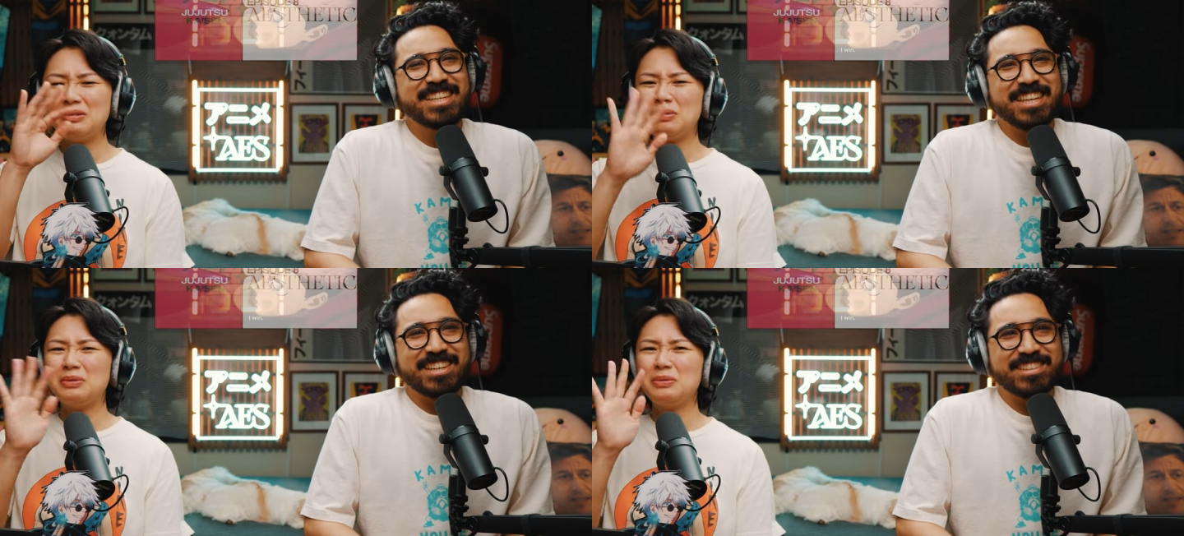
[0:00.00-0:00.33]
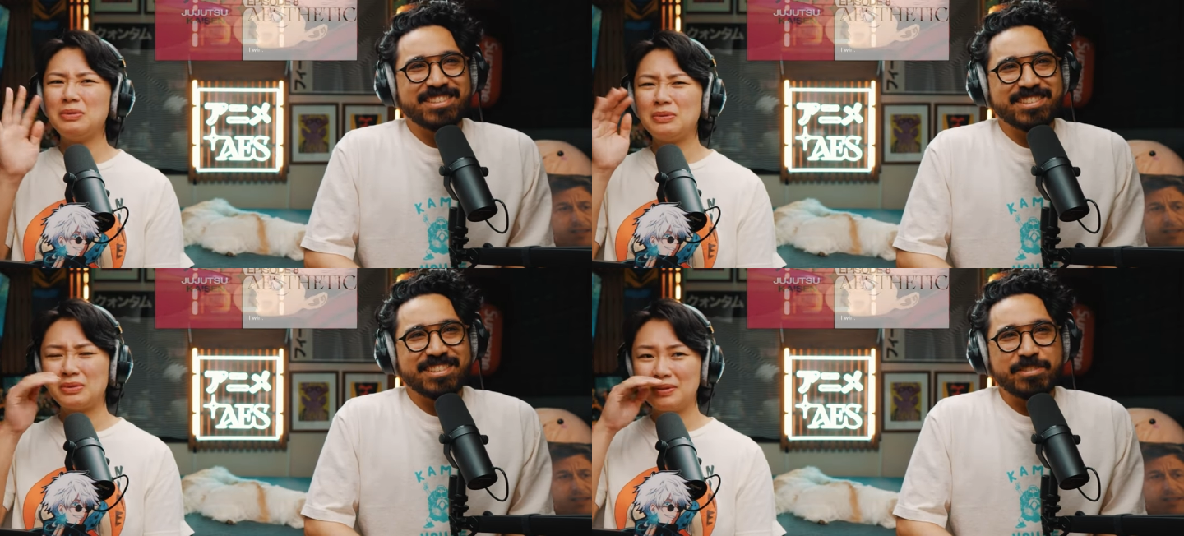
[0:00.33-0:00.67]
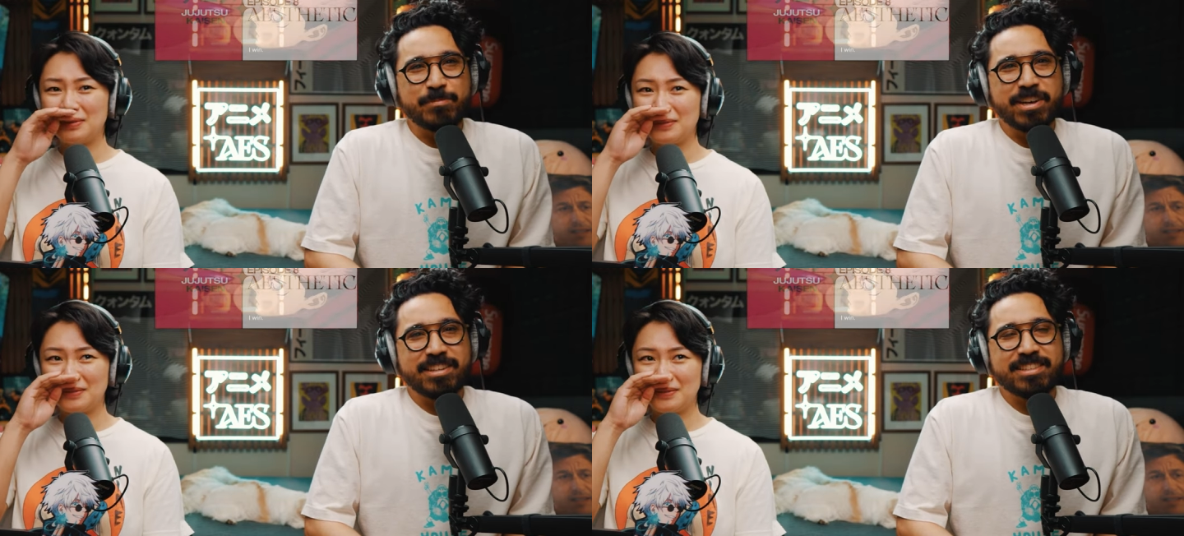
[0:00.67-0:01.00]
Speaker 1: Ew. Oh,
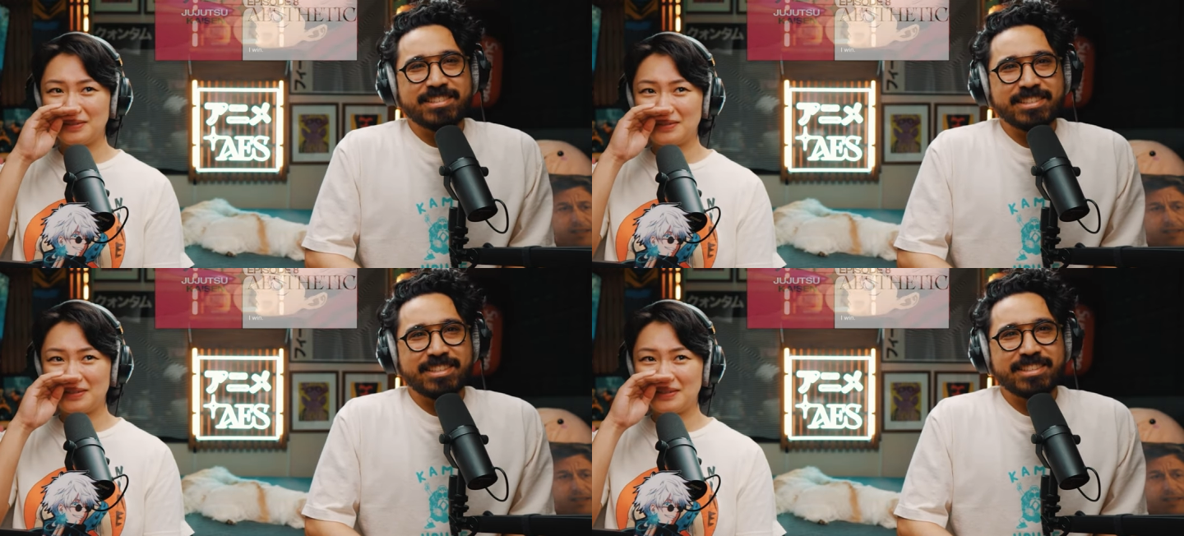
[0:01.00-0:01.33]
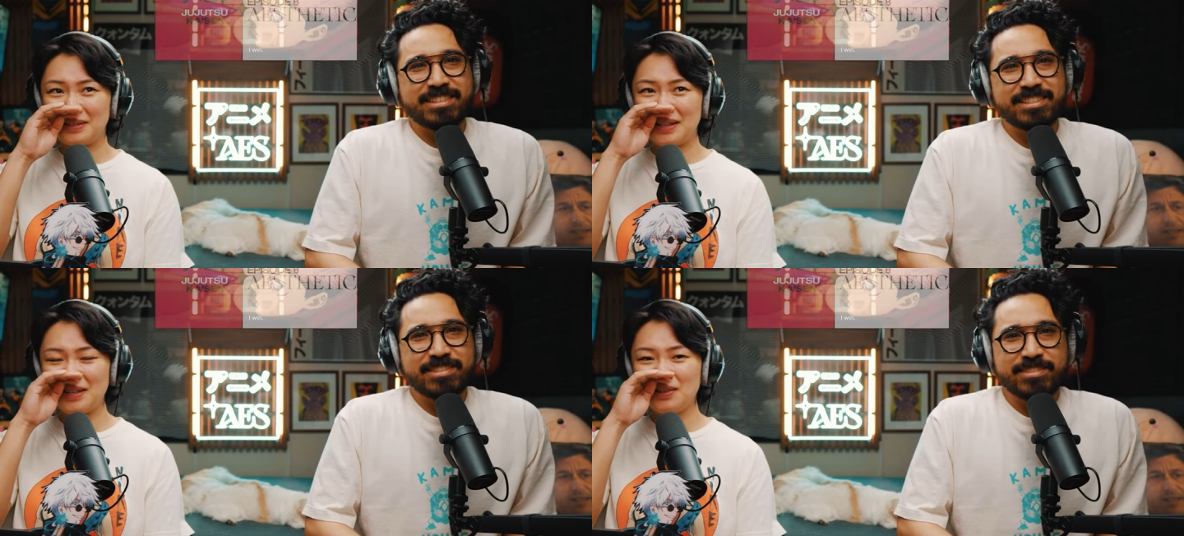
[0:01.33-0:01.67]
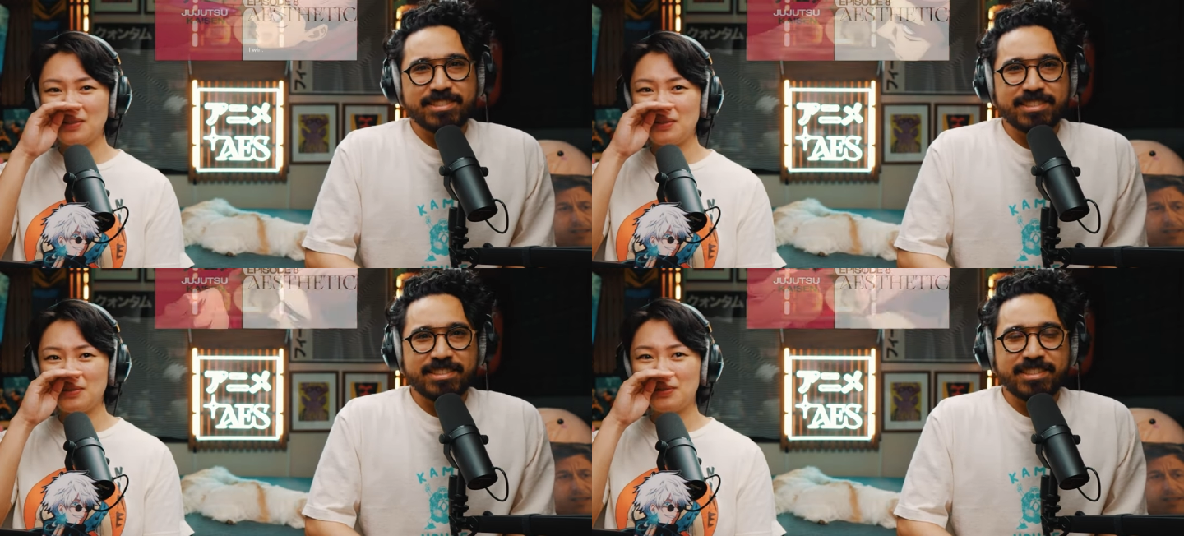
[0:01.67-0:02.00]
demonetize. I
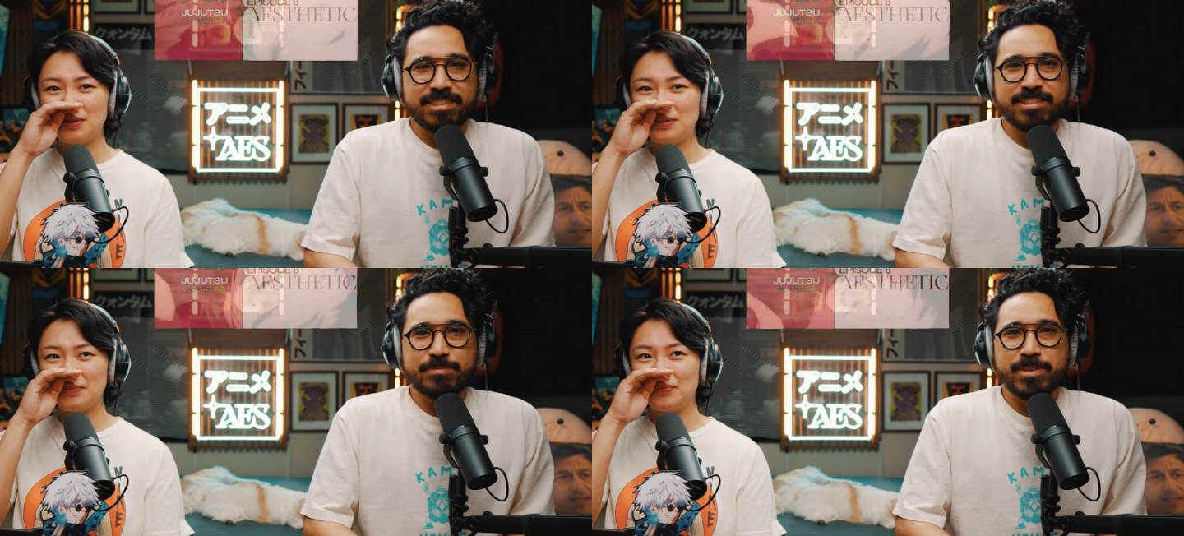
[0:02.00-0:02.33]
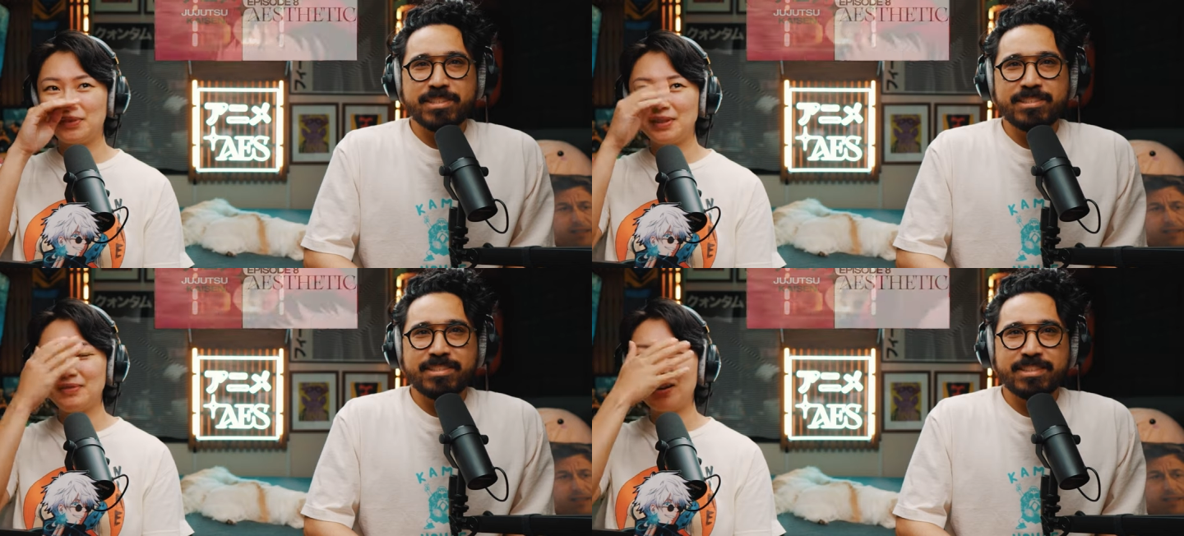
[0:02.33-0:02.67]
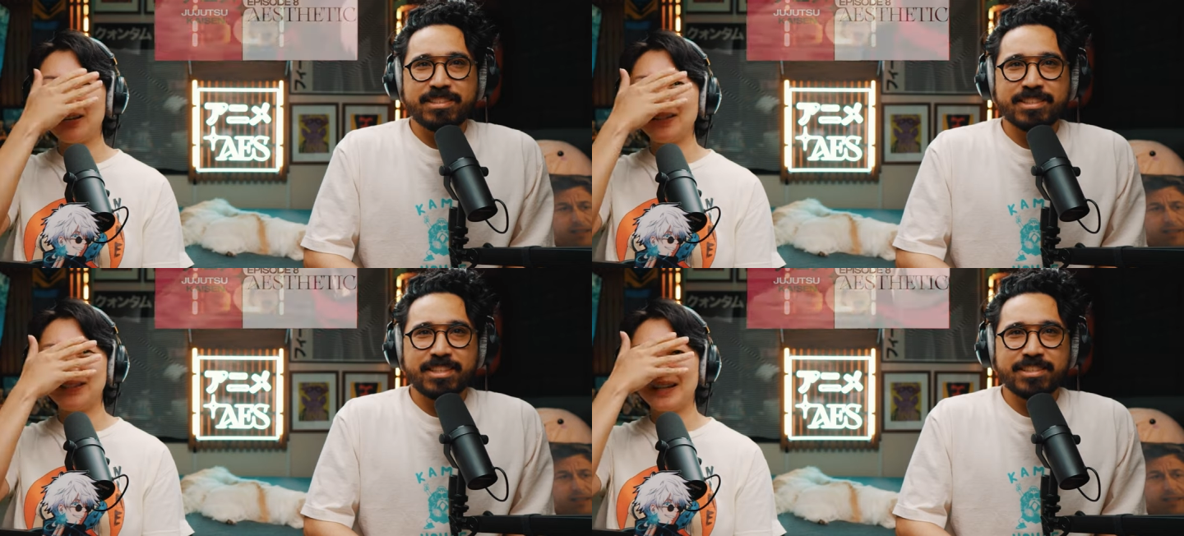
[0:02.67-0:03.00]
know. We just got demonetized.
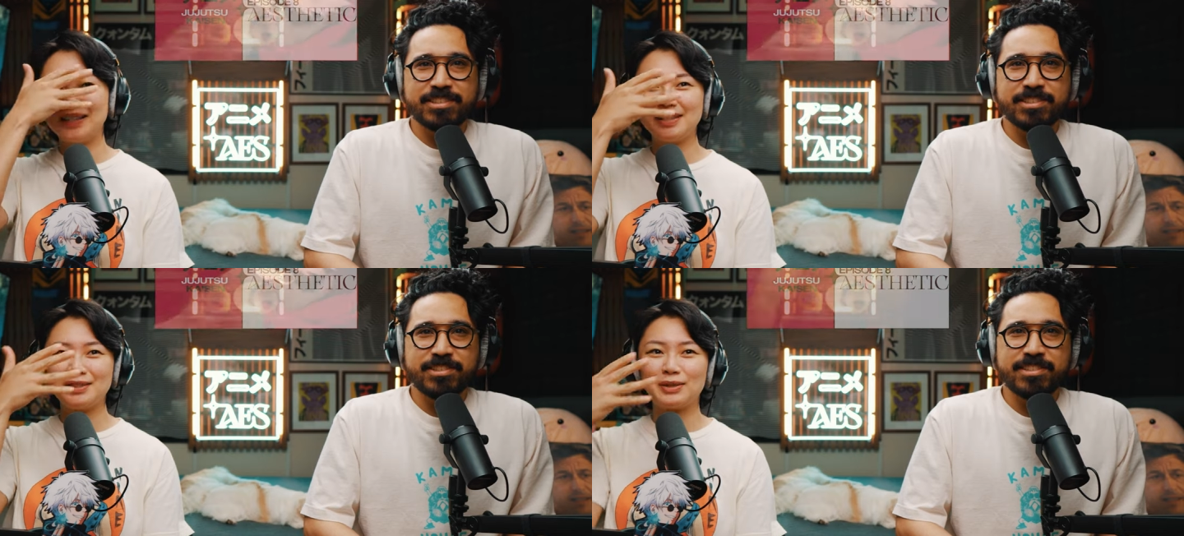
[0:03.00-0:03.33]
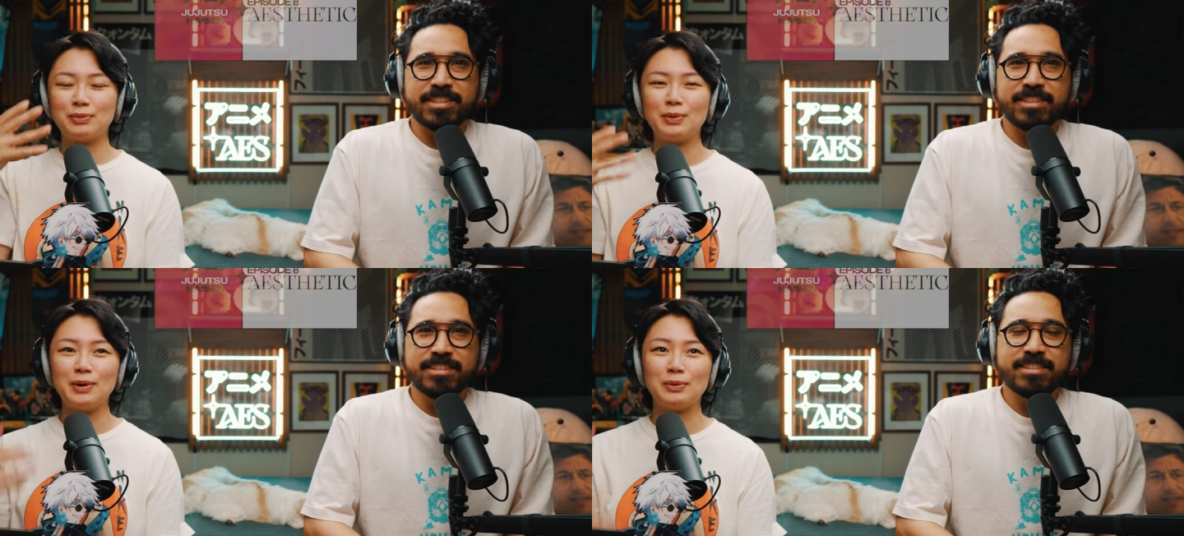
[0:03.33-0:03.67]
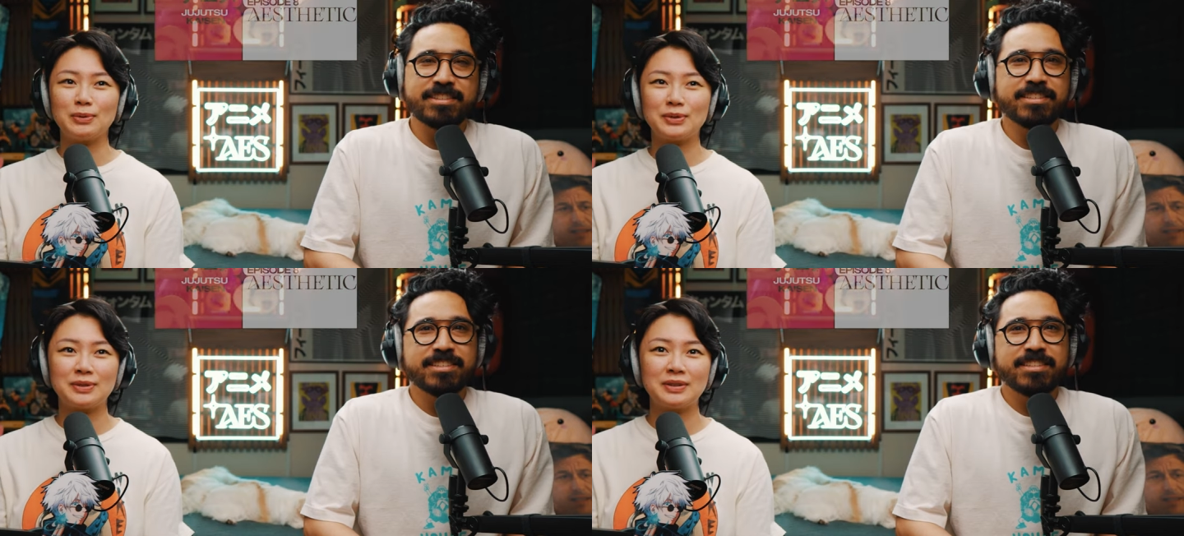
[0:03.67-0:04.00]
Demonetize. It's
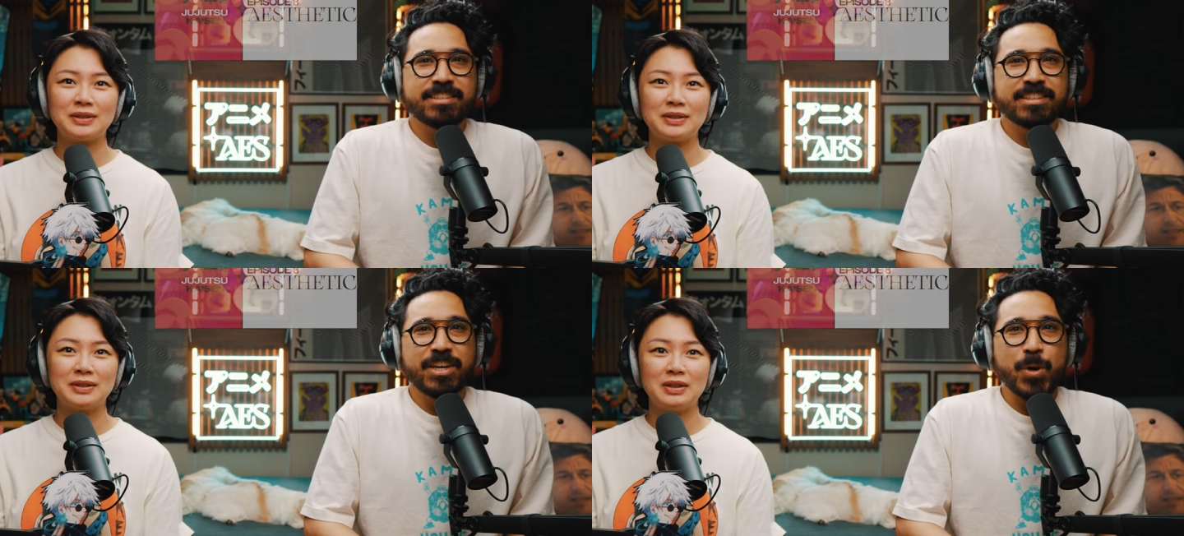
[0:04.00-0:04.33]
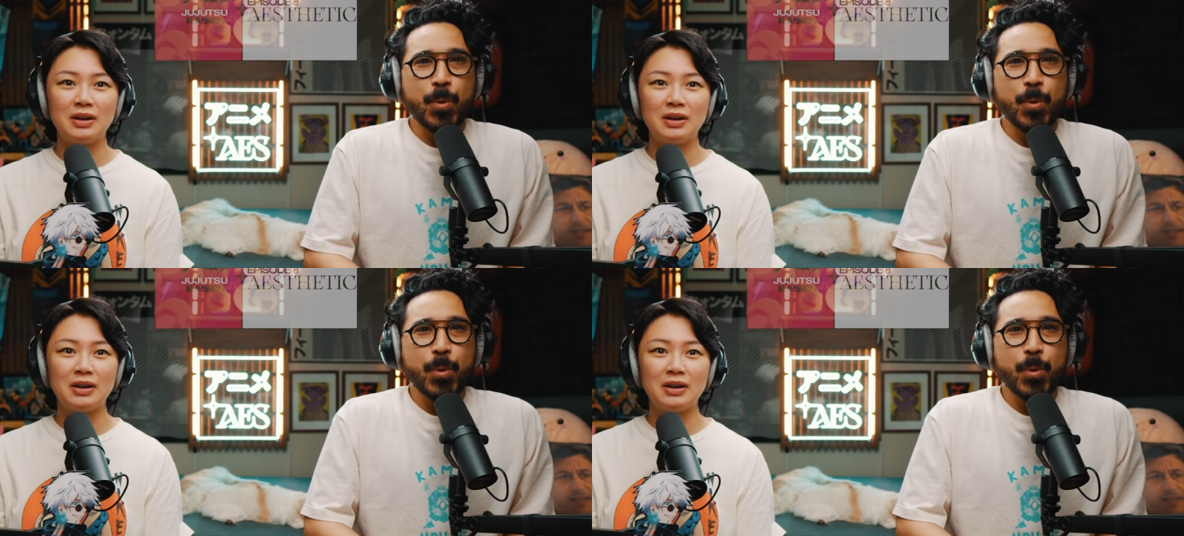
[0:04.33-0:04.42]
gross. That.